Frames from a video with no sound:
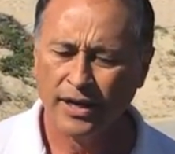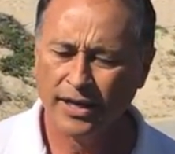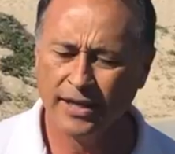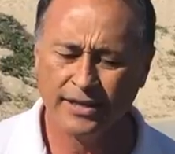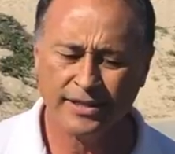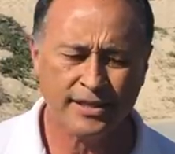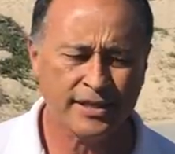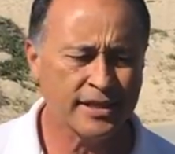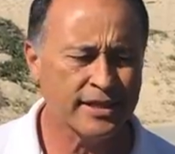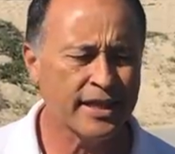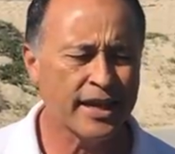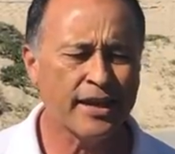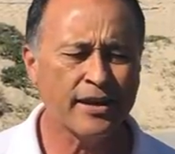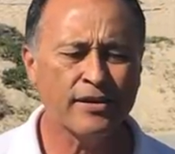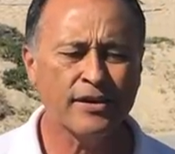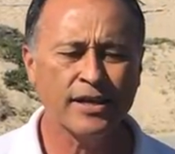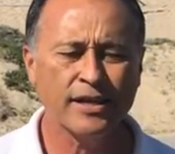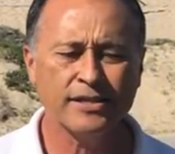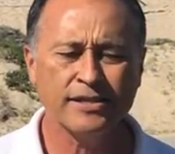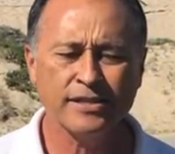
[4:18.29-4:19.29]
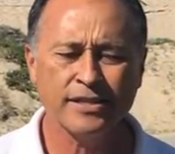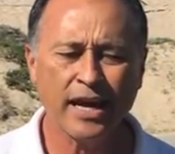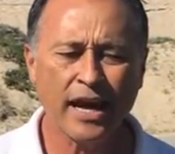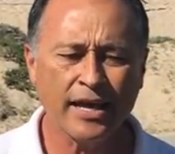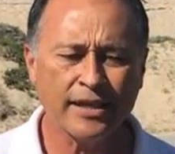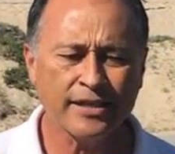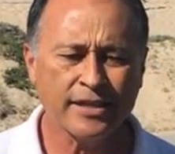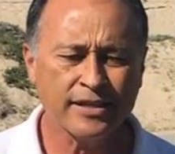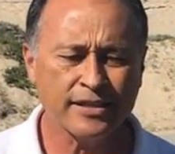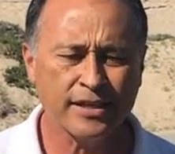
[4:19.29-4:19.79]
It's there. It's
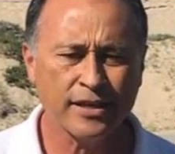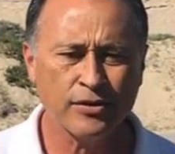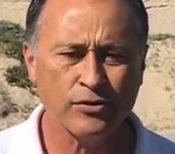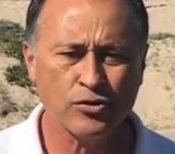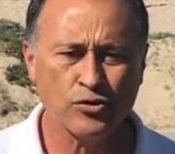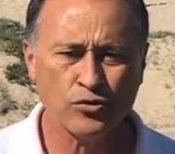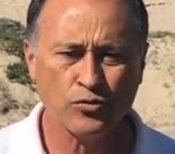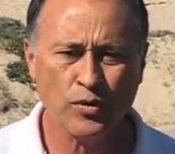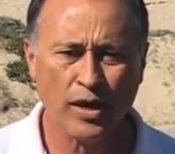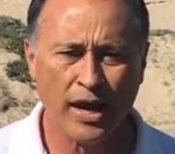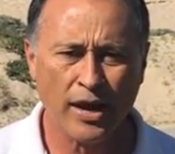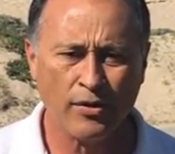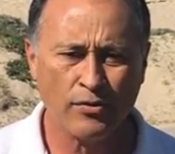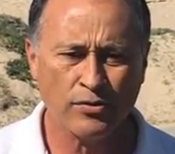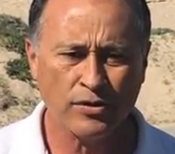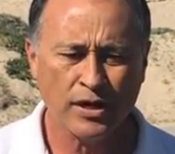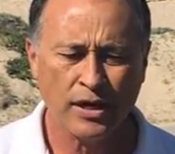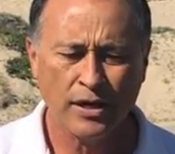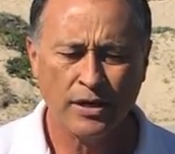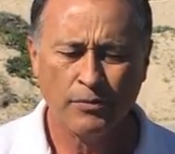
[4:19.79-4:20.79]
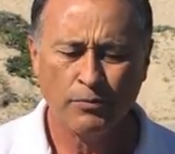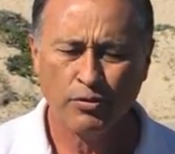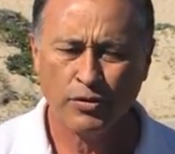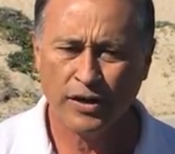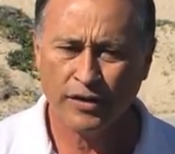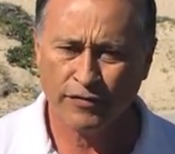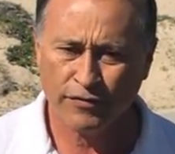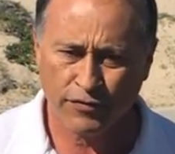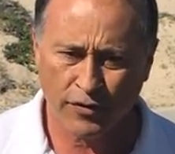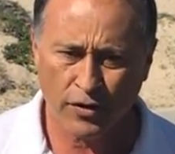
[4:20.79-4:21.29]
not that they're drought
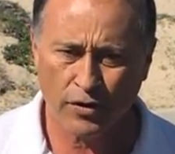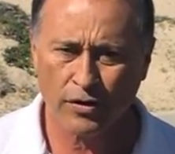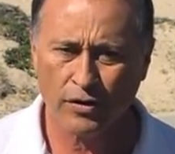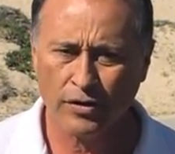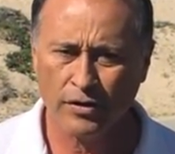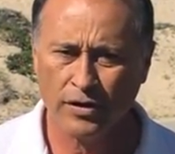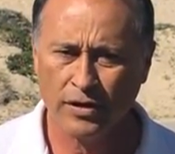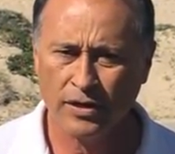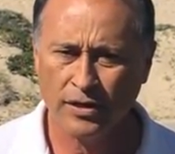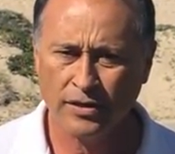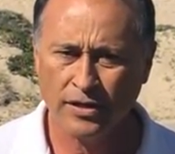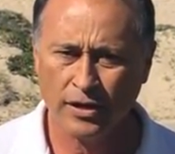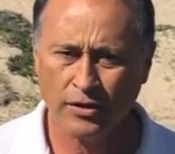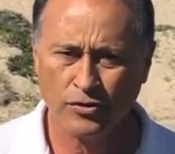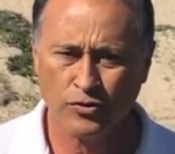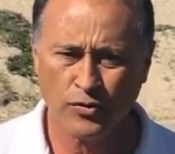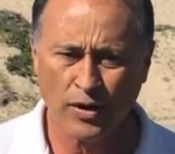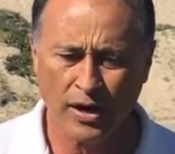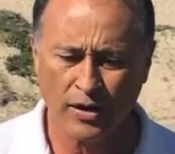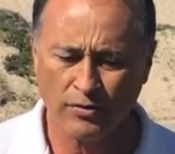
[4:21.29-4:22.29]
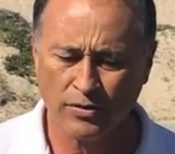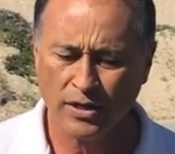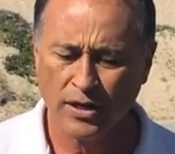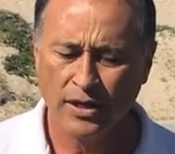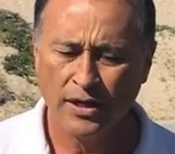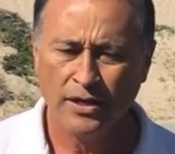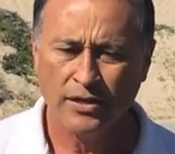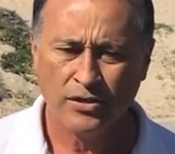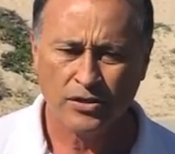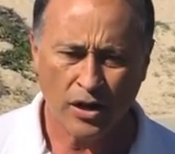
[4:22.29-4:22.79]
preferred; they're drought
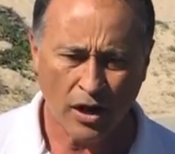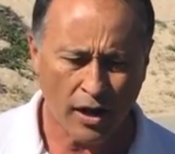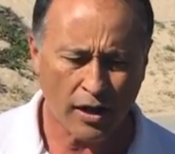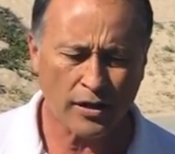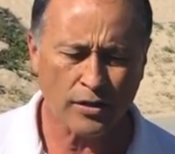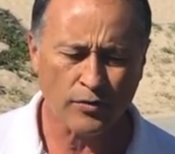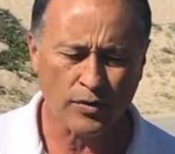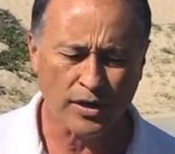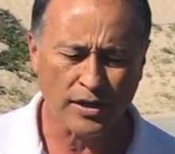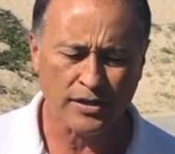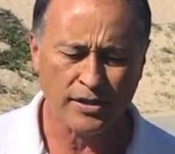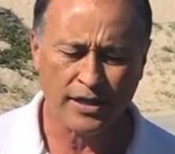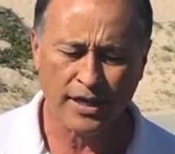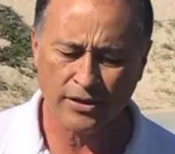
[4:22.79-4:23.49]
tolerant.